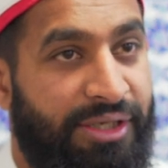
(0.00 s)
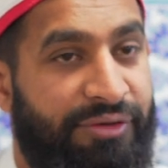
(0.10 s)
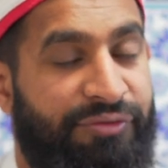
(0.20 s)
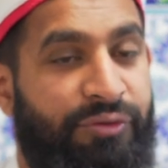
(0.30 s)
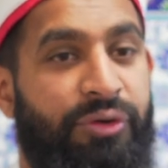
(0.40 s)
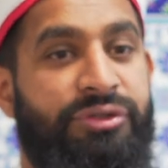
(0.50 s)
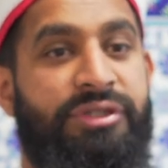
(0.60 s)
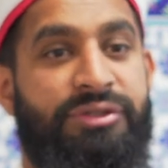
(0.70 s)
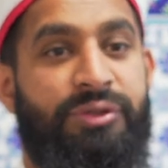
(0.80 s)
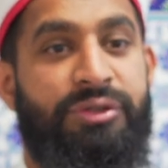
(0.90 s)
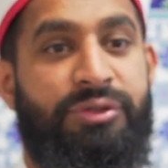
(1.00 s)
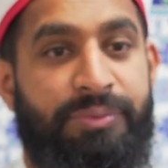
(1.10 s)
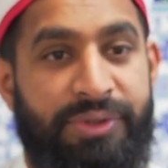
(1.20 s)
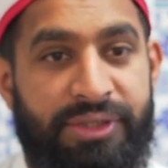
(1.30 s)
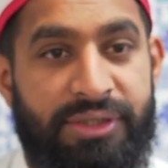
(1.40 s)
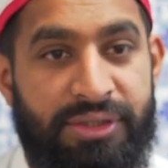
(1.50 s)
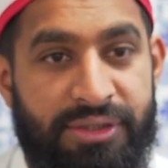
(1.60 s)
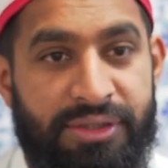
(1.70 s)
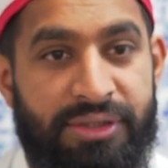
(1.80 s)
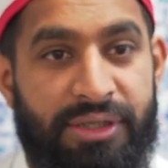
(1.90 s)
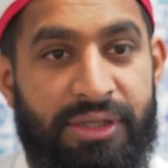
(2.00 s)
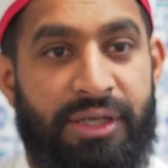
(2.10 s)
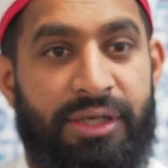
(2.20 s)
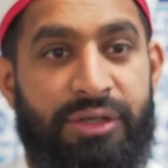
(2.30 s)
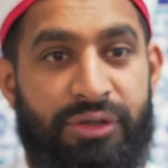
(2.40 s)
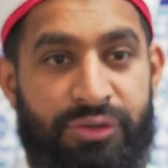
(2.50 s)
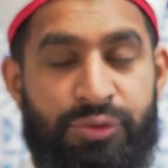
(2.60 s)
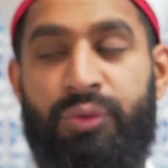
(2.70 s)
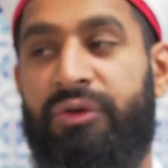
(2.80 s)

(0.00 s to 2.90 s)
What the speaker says: Of course, there's going to be to